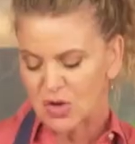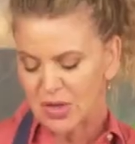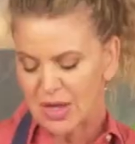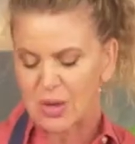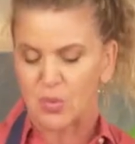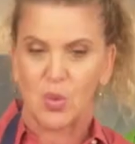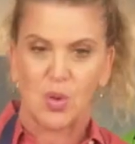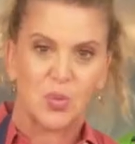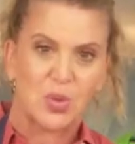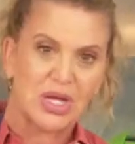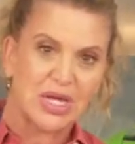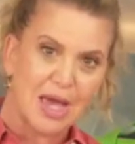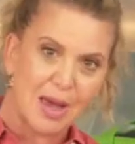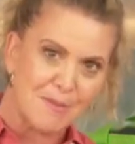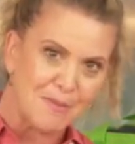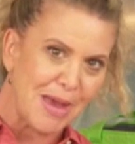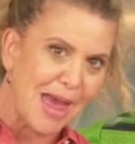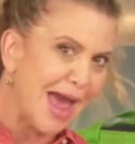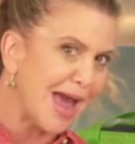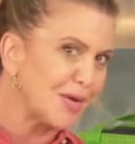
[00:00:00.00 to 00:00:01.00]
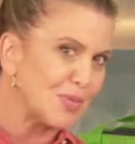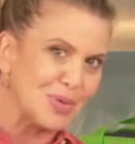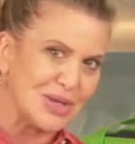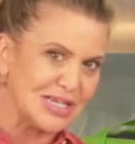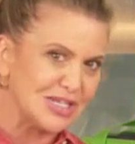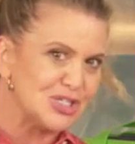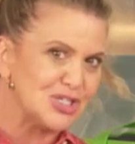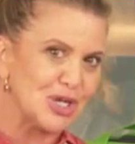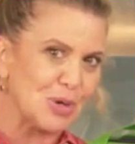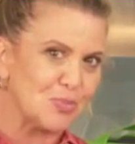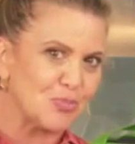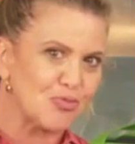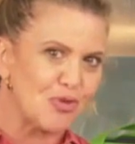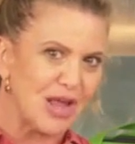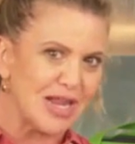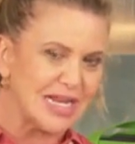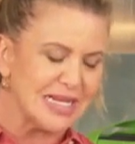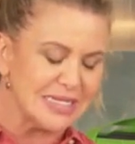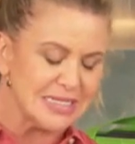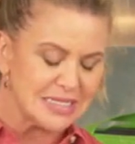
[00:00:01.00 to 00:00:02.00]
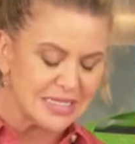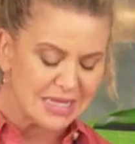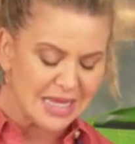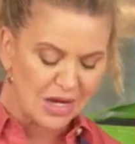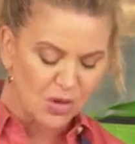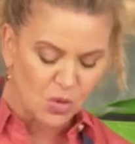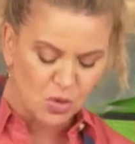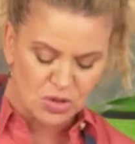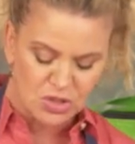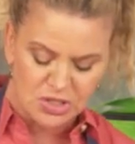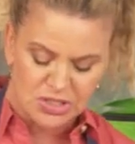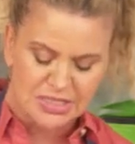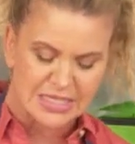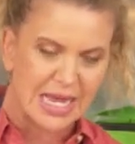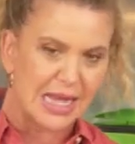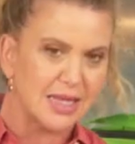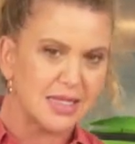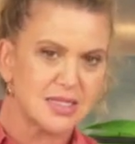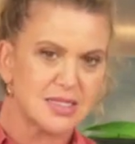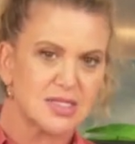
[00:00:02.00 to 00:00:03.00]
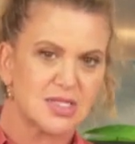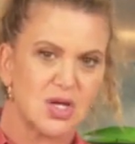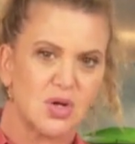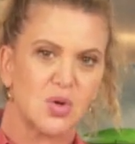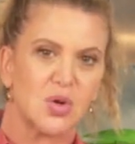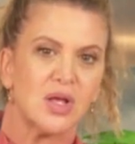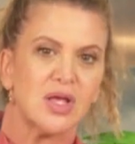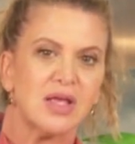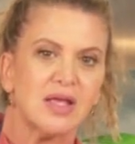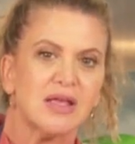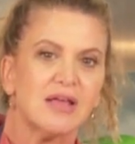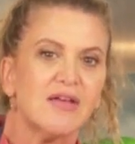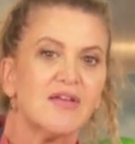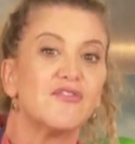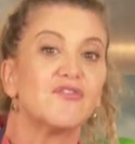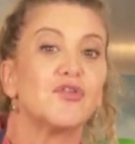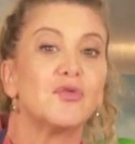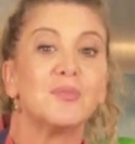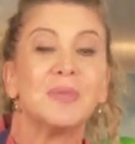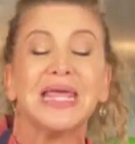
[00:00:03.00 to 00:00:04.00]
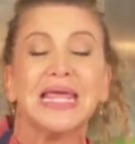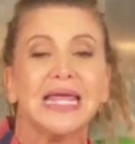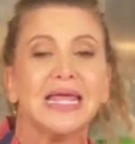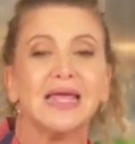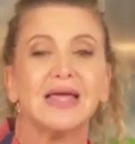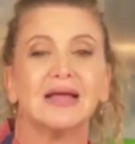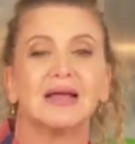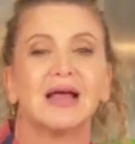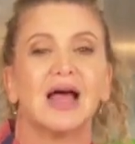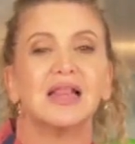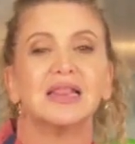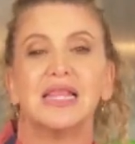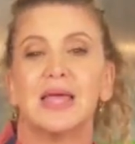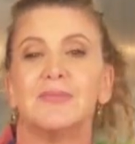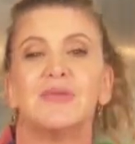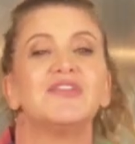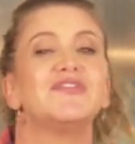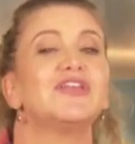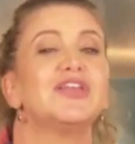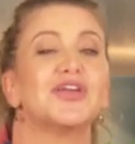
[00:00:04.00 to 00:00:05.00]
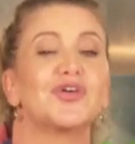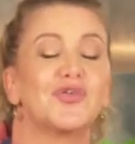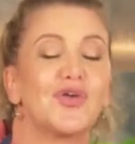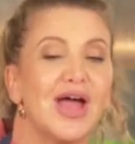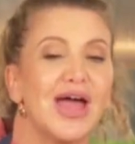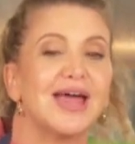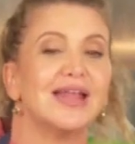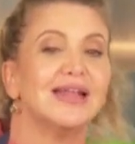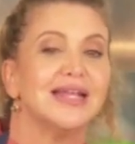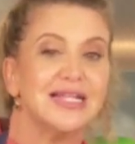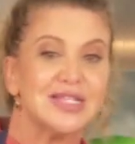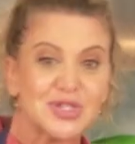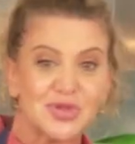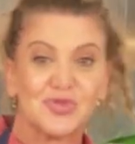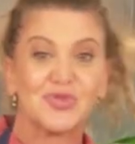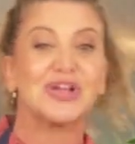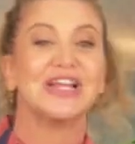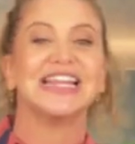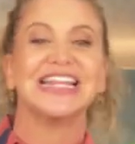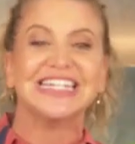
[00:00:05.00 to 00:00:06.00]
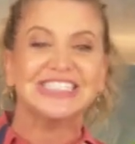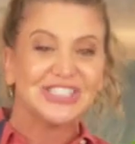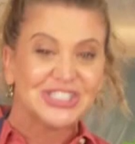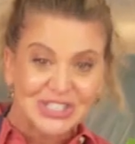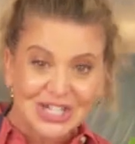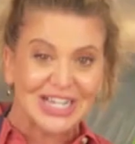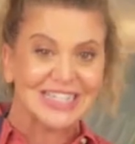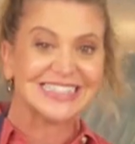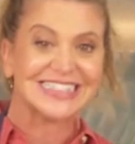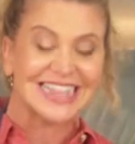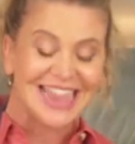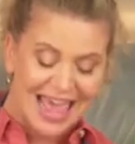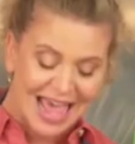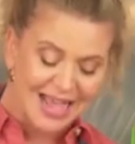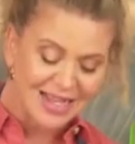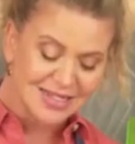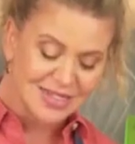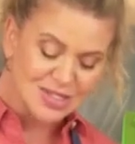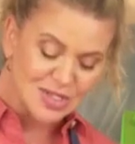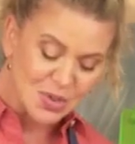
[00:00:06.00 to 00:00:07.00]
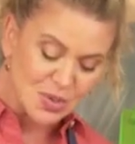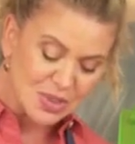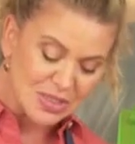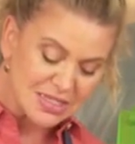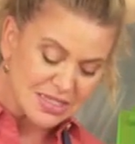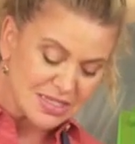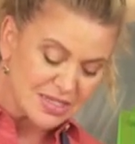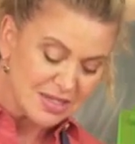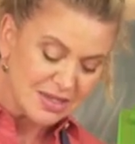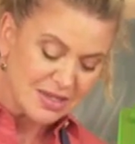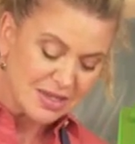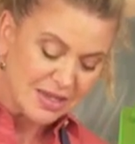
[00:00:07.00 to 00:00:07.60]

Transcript: that when we come back, we can jump right into that gorgeous salad. So for me, a lemon vinaigrette is really just that. So it's